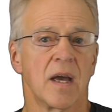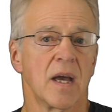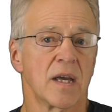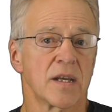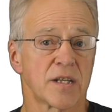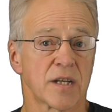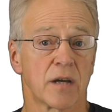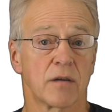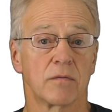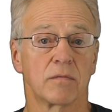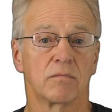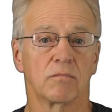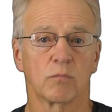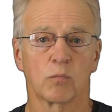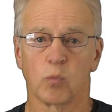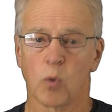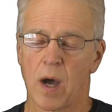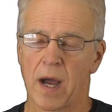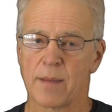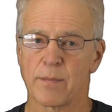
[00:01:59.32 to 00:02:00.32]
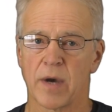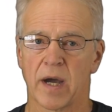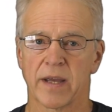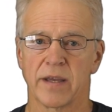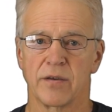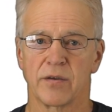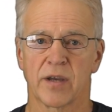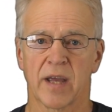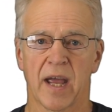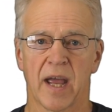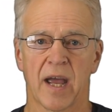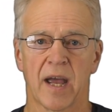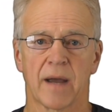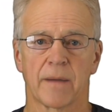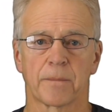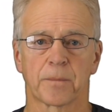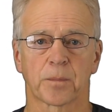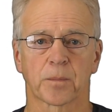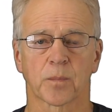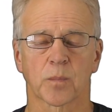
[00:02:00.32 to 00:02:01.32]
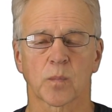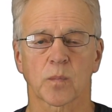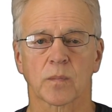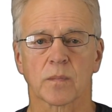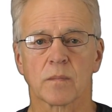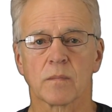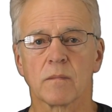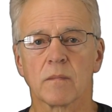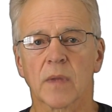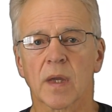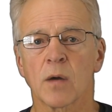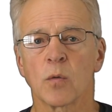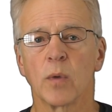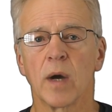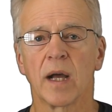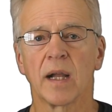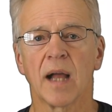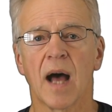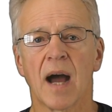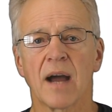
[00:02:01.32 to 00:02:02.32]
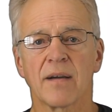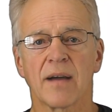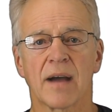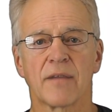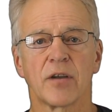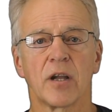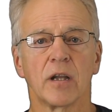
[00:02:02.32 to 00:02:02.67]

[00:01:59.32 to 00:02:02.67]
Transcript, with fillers: So why might you care? Well, I have a